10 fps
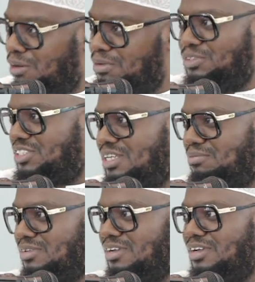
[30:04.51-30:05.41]
become a
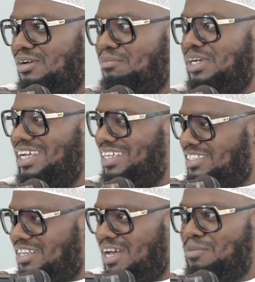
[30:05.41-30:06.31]
Muslim. But the
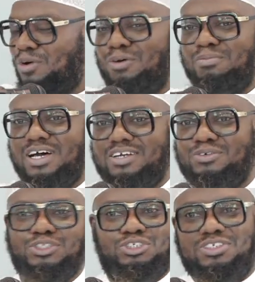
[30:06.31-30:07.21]
Islam of
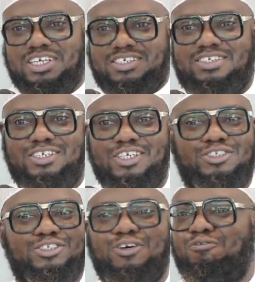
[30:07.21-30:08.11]
Umar was unique.
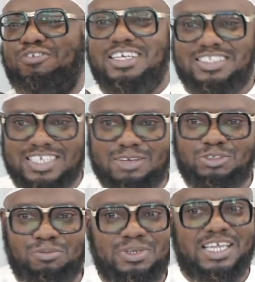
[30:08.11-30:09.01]
This is the first
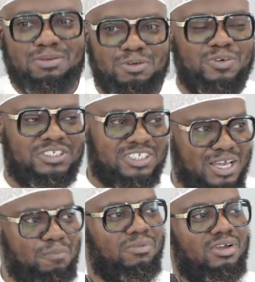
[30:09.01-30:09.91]
time somebody became a
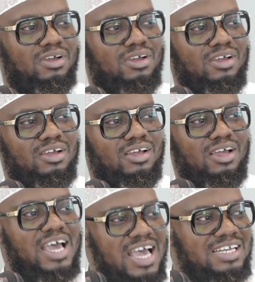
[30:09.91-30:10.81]
Muslim
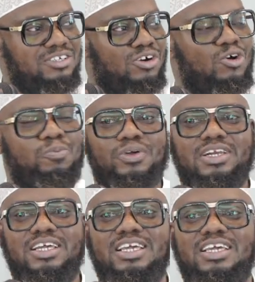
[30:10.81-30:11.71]
and
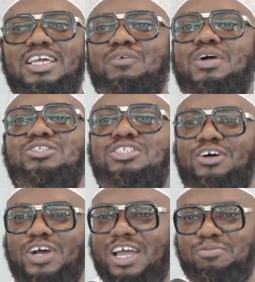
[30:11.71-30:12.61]
openly he went to
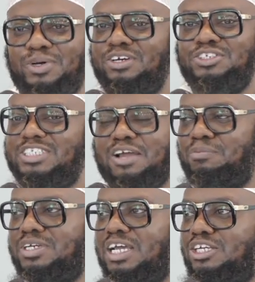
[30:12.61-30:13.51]
tell everybody, not just
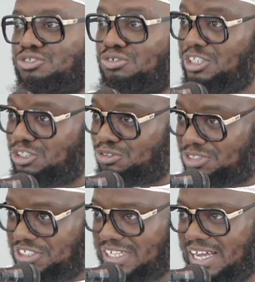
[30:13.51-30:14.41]
everybody. As soon as he
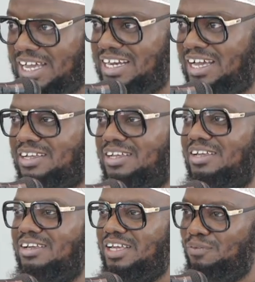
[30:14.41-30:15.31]
took his
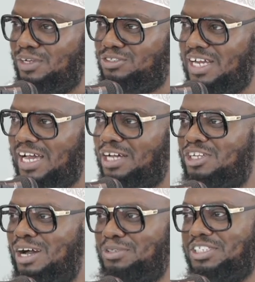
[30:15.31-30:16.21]
Shahada, he went to the
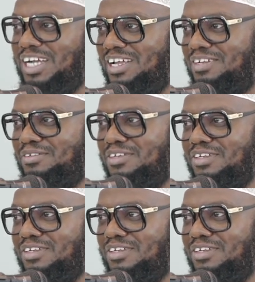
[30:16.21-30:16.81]
house of Abu Jahl